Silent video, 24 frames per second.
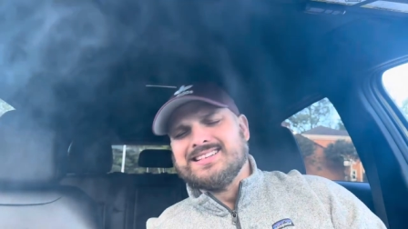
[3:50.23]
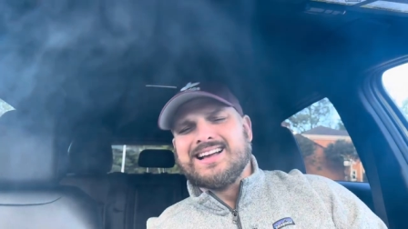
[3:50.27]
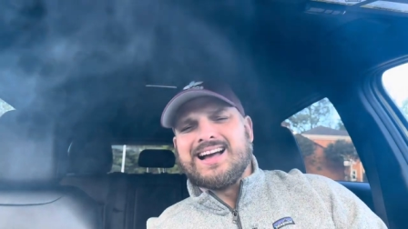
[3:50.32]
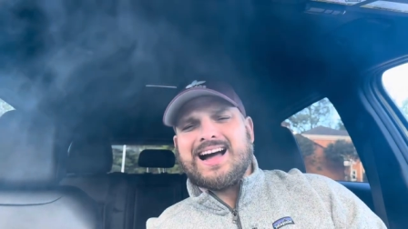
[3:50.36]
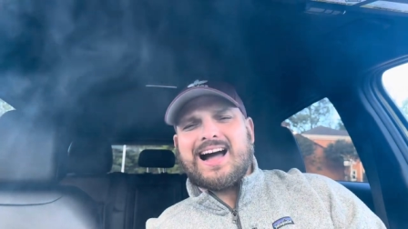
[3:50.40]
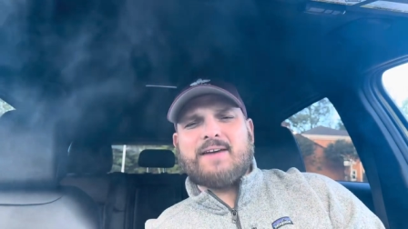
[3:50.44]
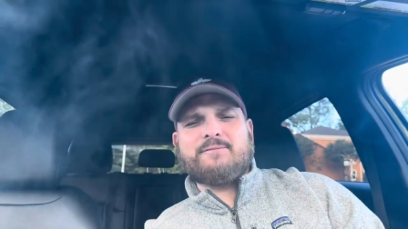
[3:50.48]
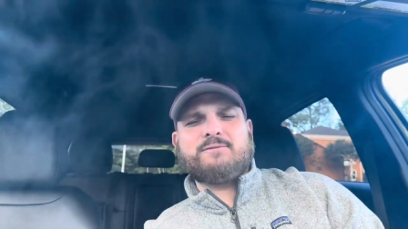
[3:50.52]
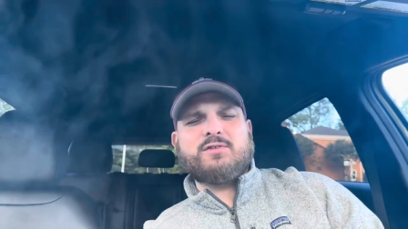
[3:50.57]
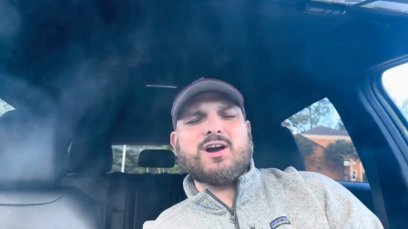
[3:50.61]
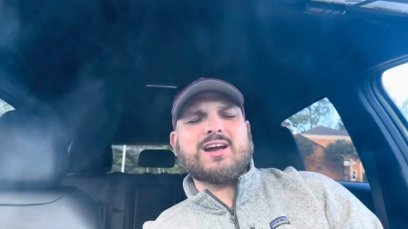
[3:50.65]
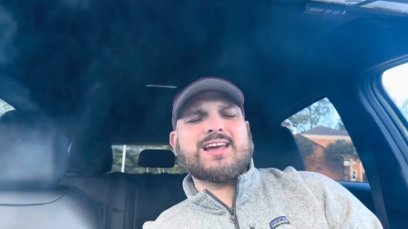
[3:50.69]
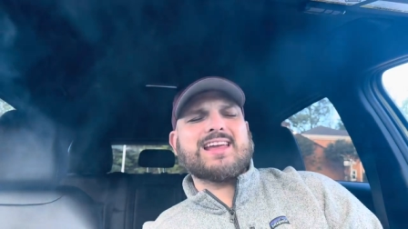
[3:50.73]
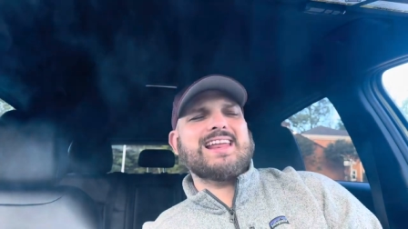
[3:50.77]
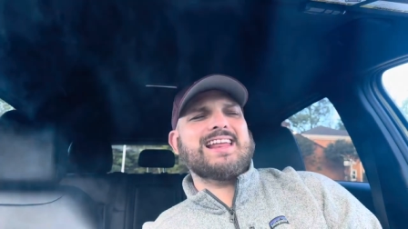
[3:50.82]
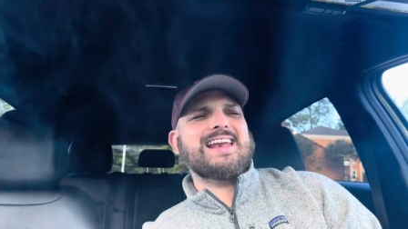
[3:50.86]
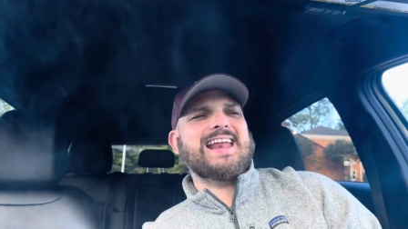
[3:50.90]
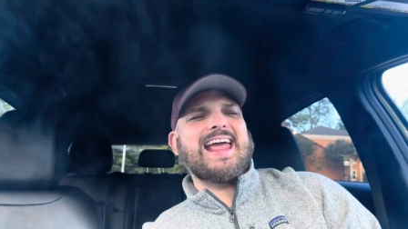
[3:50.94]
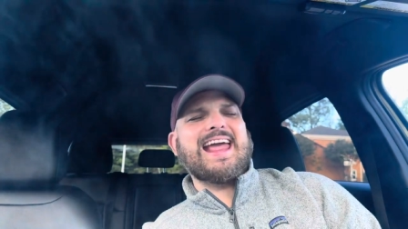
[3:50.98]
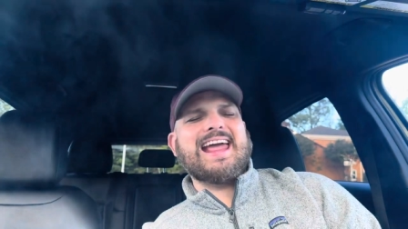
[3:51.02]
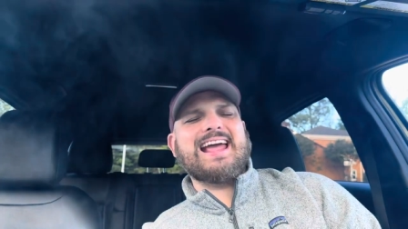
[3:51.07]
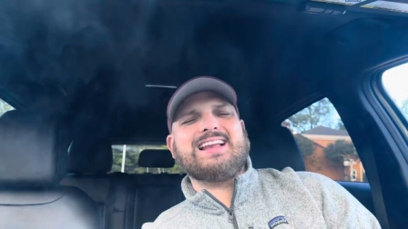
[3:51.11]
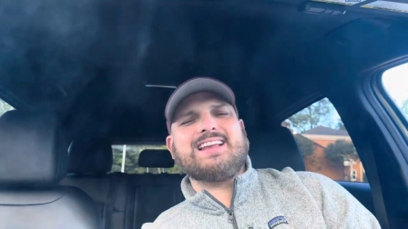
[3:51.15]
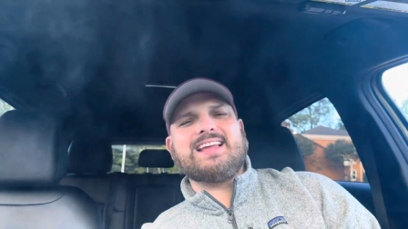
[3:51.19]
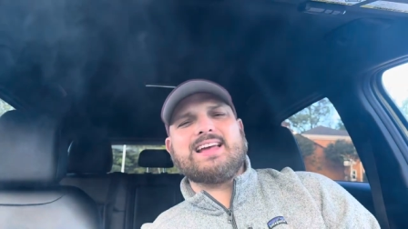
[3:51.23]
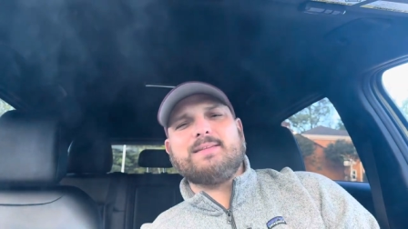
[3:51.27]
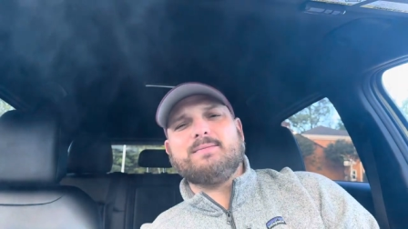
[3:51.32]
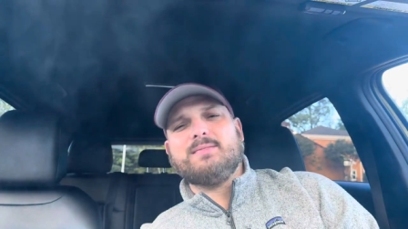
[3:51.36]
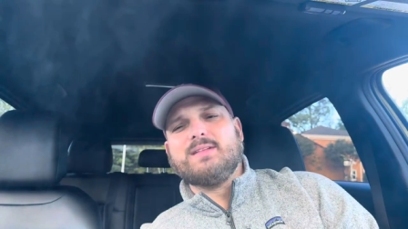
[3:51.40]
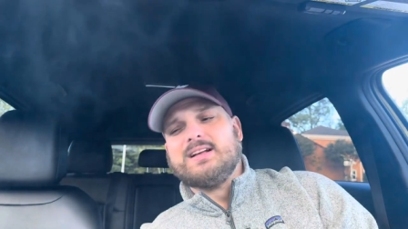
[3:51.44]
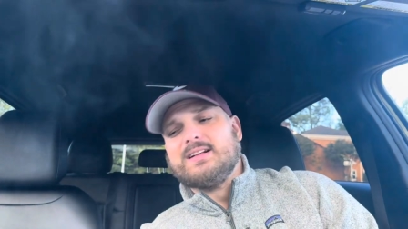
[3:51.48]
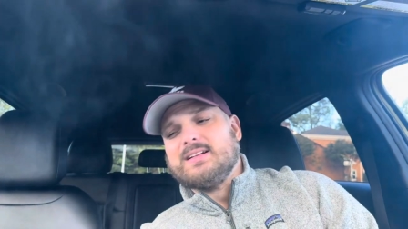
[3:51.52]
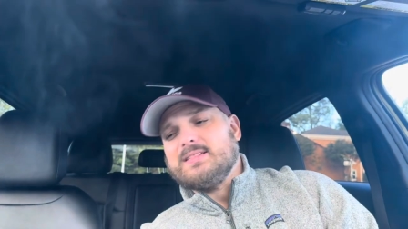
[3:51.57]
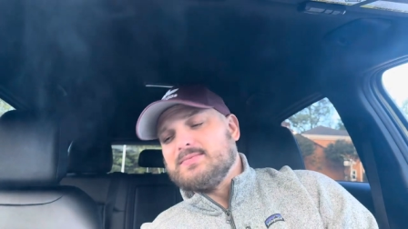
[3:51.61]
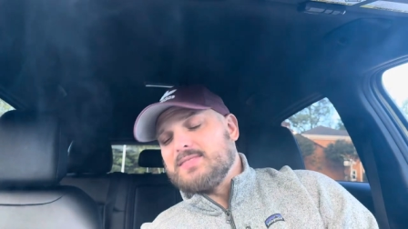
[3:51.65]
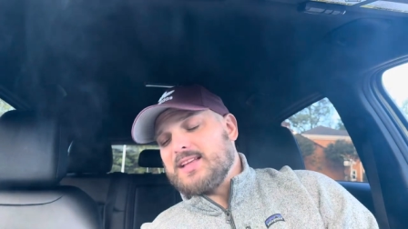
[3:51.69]
I fucking inhale it.
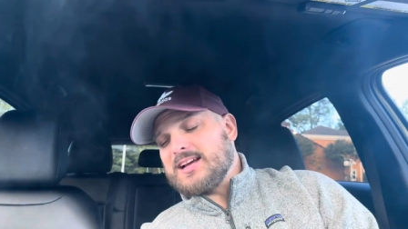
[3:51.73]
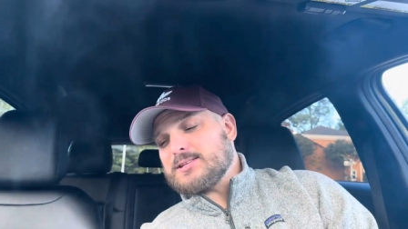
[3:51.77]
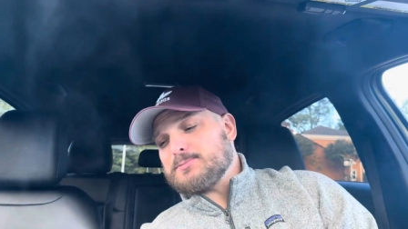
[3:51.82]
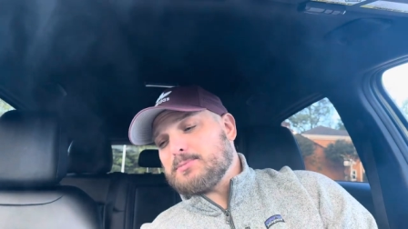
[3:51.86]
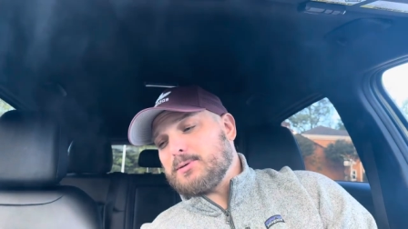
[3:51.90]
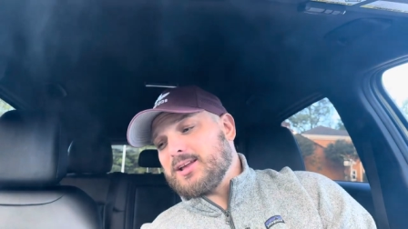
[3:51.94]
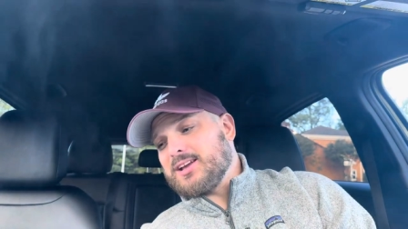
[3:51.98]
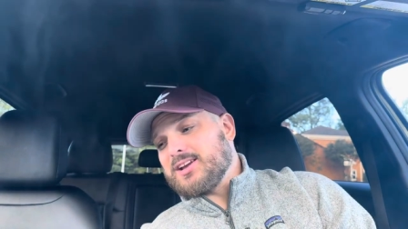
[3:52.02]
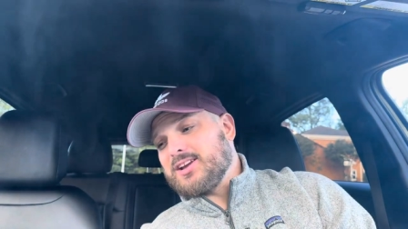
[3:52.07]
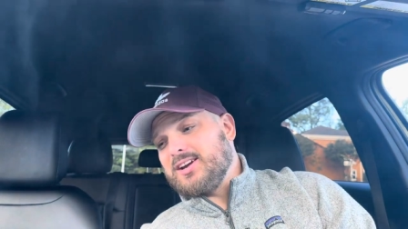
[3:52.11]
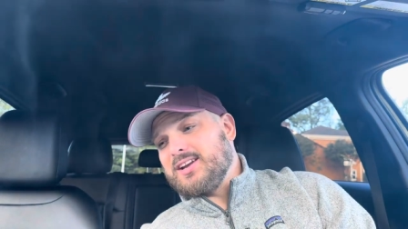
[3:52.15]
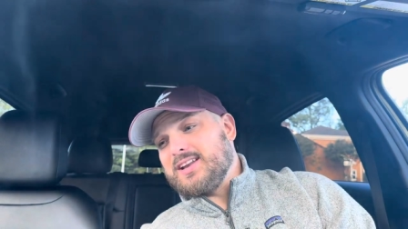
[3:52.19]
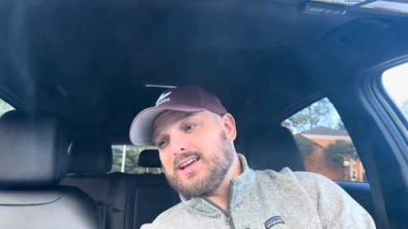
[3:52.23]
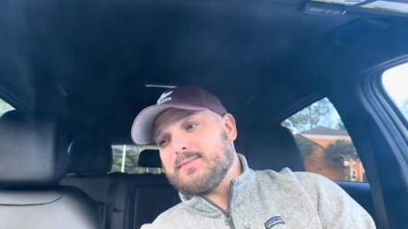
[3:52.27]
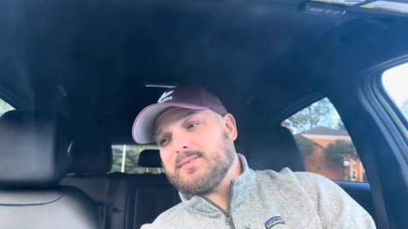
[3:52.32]
That's pretty good.